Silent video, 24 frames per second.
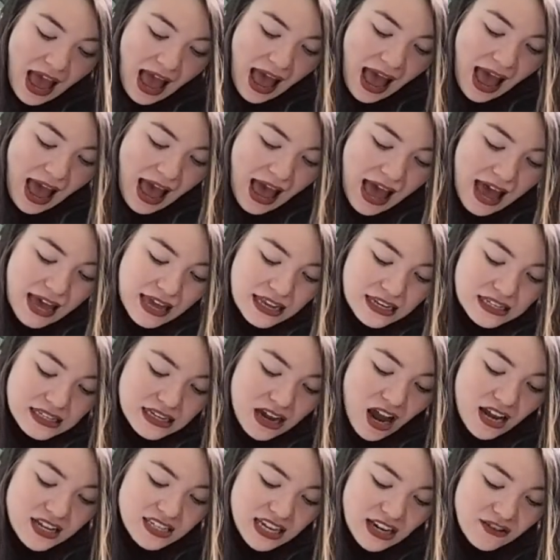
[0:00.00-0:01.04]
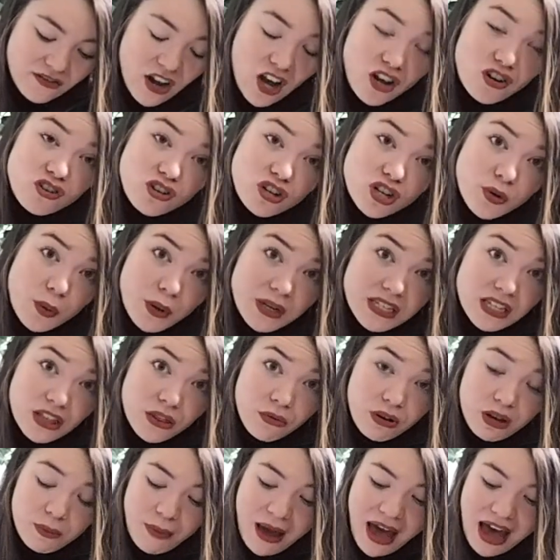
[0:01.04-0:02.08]
and I saved
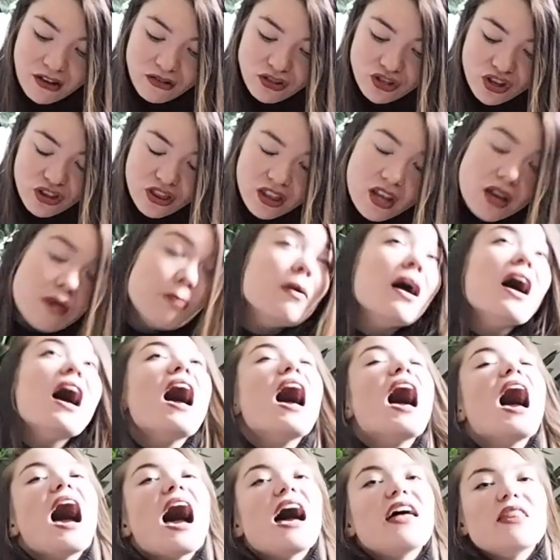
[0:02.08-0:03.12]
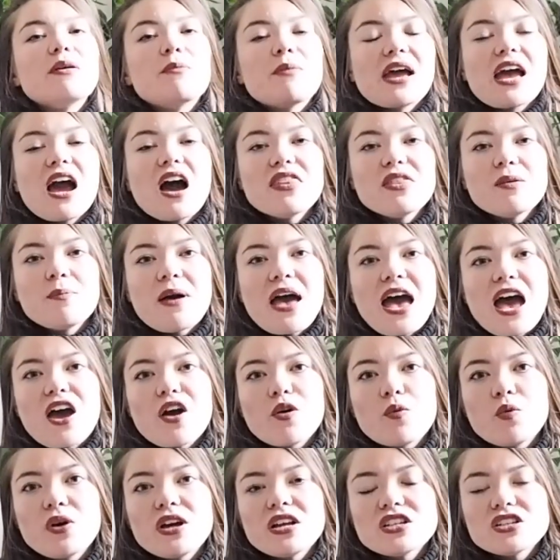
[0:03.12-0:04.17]
£123 on them. And then my other pair,
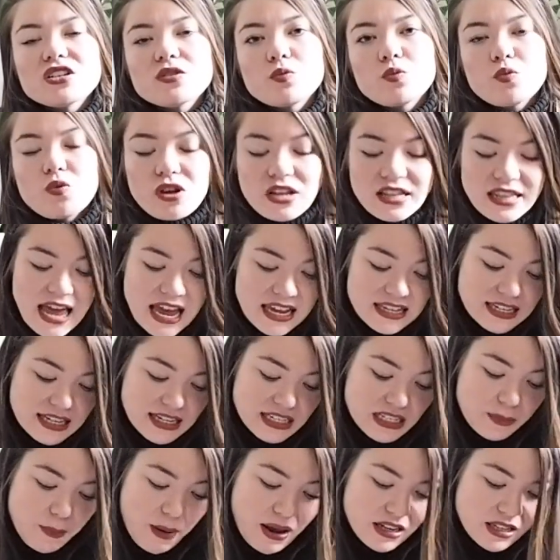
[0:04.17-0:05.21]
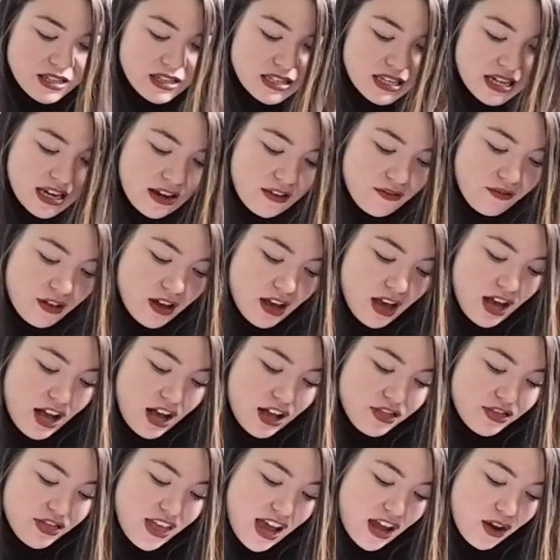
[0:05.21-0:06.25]
which were less expensive,
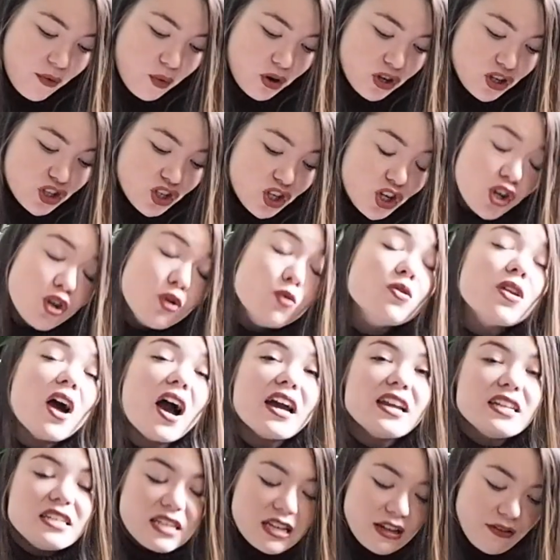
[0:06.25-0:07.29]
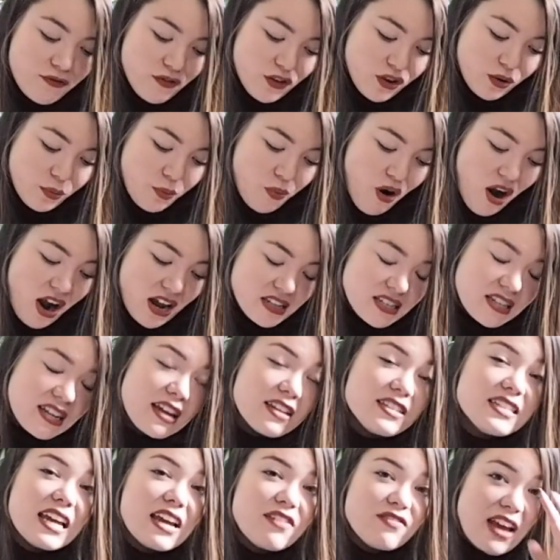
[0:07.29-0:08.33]
they were £290 full price, and I
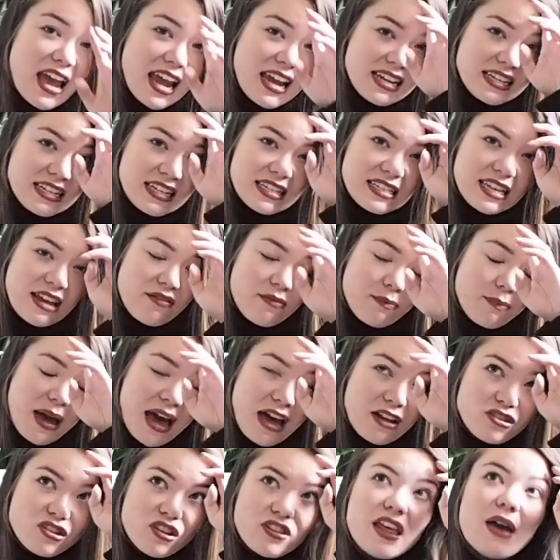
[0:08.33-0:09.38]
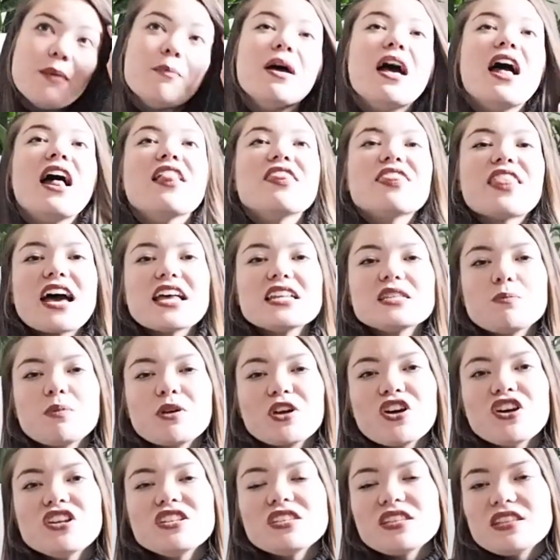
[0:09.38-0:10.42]
saved £87 on them. That's
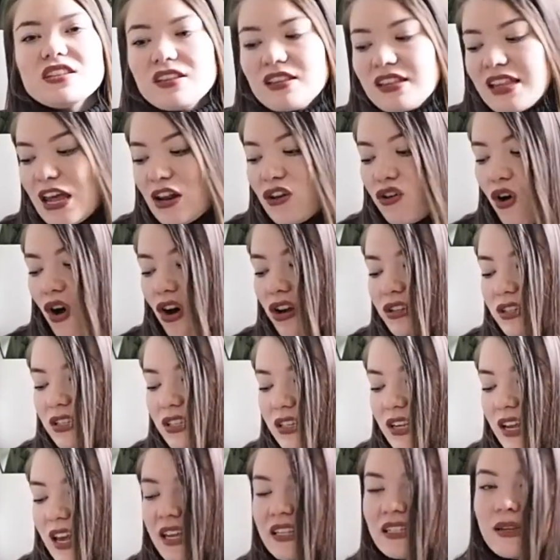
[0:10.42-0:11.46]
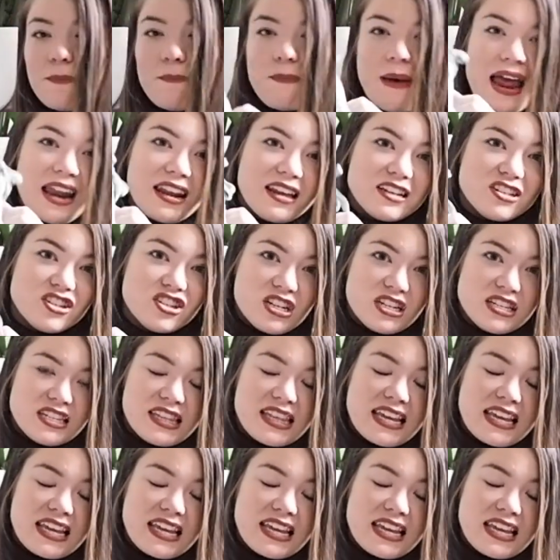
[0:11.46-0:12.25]
because they're not as embellished as